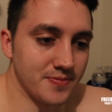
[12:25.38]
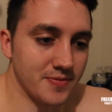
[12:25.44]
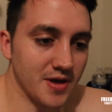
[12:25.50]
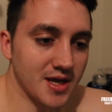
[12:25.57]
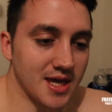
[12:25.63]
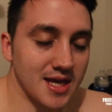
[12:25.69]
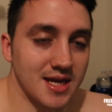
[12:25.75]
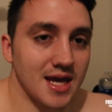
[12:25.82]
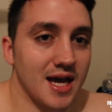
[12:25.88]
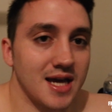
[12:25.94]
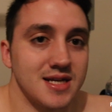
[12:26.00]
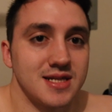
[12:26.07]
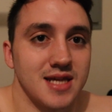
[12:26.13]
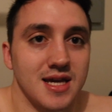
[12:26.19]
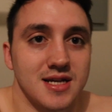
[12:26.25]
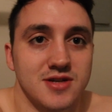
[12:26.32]
again,
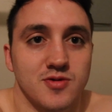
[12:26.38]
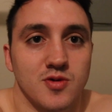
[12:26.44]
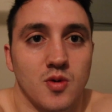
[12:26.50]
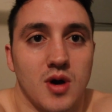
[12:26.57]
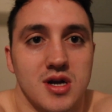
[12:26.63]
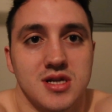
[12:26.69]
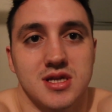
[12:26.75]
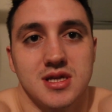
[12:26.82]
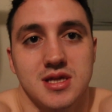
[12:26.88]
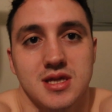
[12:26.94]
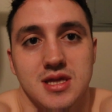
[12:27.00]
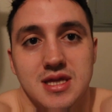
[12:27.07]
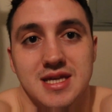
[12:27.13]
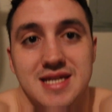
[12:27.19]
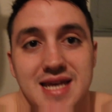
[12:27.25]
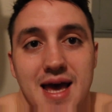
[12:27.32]
guys, thanks for watching
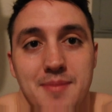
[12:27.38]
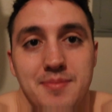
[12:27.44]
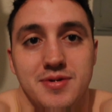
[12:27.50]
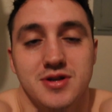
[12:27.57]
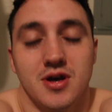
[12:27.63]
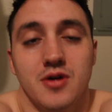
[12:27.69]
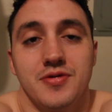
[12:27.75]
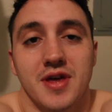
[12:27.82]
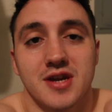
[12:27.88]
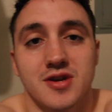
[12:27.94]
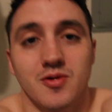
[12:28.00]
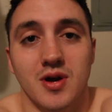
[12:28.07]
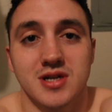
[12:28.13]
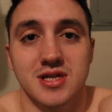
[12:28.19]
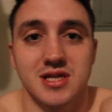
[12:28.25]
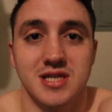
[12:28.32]
this episode. Thanks for
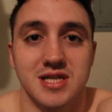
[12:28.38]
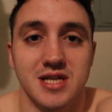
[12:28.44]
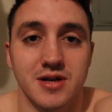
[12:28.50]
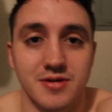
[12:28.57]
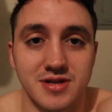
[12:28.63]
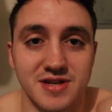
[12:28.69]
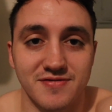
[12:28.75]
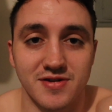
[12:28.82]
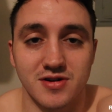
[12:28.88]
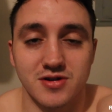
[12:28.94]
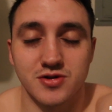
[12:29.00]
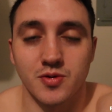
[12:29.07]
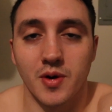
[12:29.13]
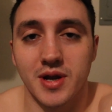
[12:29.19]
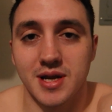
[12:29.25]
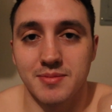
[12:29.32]
watching the series. If you're
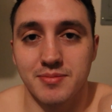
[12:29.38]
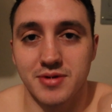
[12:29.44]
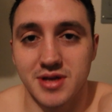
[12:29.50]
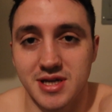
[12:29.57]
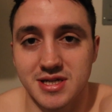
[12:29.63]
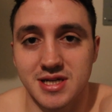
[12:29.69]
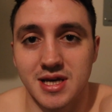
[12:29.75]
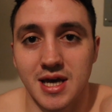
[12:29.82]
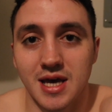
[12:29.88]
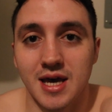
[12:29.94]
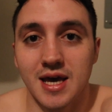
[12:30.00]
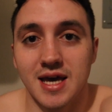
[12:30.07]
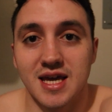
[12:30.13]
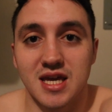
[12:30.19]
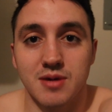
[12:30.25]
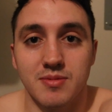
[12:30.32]
enjoying it, please
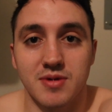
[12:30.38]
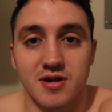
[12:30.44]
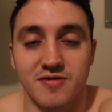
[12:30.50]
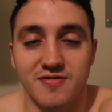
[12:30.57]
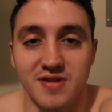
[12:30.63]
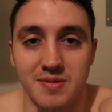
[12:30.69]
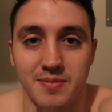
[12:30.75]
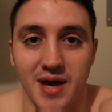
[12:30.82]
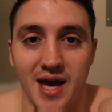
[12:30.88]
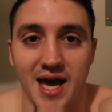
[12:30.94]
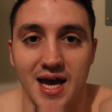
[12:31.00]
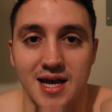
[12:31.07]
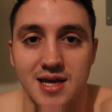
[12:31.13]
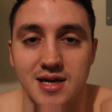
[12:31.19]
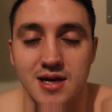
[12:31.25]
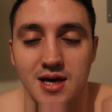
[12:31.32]
give me your
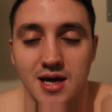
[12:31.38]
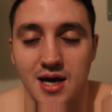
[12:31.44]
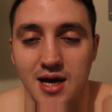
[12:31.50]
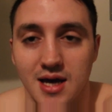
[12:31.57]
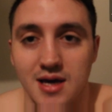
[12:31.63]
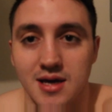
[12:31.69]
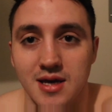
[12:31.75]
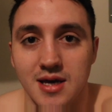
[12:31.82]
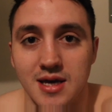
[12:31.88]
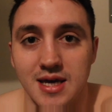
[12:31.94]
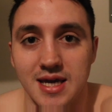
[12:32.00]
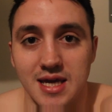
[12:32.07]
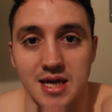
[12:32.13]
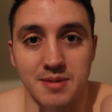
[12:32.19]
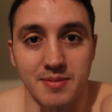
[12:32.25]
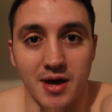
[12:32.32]
feedback. Uh,
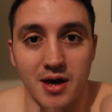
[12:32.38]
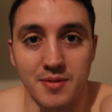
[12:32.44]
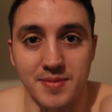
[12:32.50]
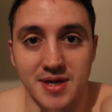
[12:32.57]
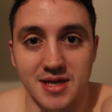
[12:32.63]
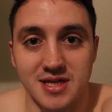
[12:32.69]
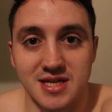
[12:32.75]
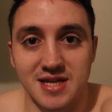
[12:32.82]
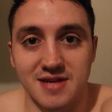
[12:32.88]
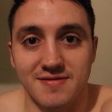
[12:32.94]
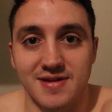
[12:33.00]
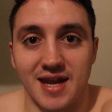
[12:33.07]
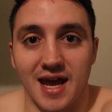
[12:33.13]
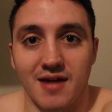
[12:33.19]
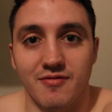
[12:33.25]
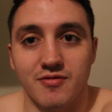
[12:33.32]
email me,
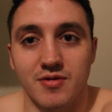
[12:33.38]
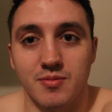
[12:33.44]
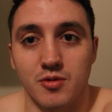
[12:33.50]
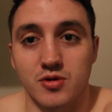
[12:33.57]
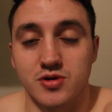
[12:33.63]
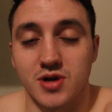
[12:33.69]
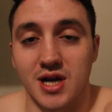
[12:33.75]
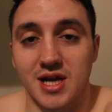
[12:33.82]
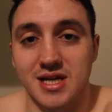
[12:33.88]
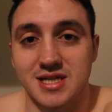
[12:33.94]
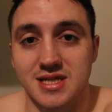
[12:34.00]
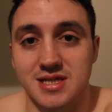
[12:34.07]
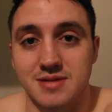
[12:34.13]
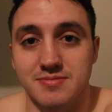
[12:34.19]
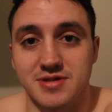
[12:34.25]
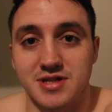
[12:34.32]
Stevan at
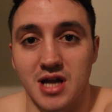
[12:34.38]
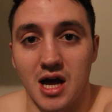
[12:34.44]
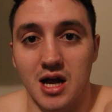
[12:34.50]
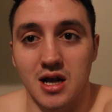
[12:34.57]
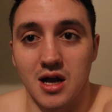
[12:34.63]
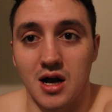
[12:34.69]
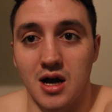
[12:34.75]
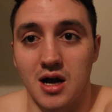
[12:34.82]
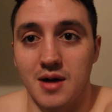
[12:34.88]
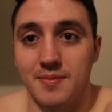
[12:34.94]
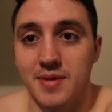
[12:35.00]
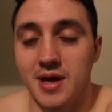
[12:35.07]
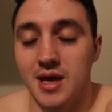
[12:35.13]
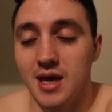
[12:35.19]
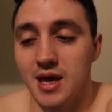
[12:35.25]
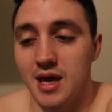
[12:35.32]

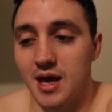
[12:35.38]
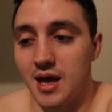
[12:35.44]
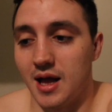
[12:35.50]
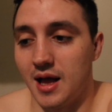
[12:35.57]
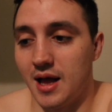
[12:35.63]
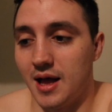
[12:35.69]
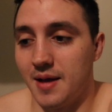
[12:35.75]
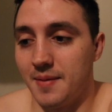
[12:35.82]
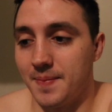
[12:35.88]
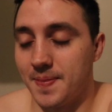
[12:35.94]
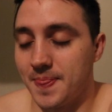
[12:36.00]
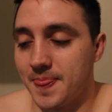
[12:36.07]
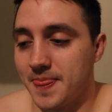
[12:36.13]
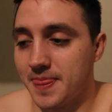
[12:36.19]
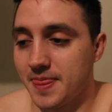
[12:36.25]
freeborntrainingsystems.com. Um,